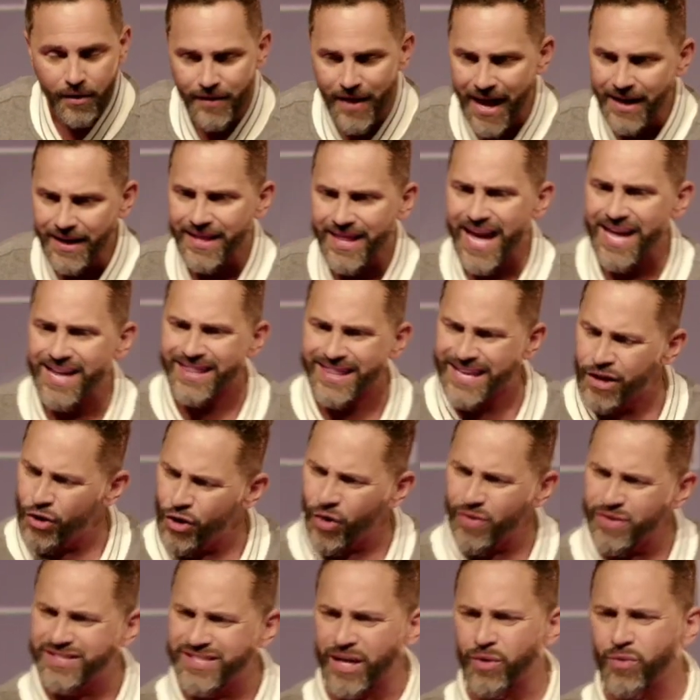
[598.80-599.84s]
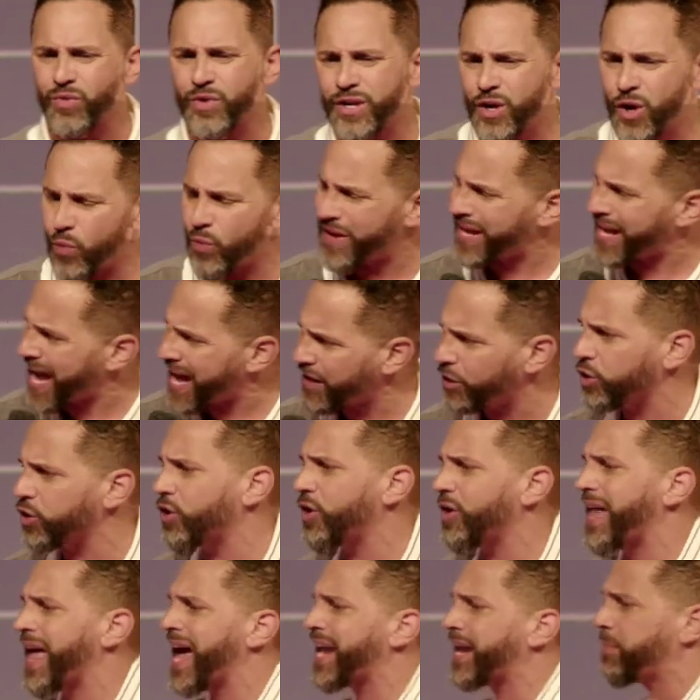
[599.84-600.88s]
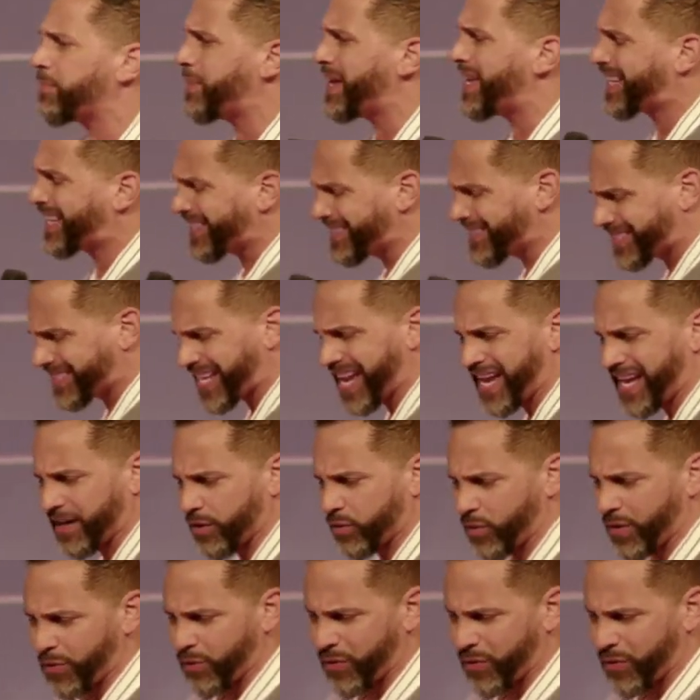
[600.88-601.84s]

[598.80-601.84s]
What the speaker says: that you know, he's like, well, you know, we got to learn how to be content.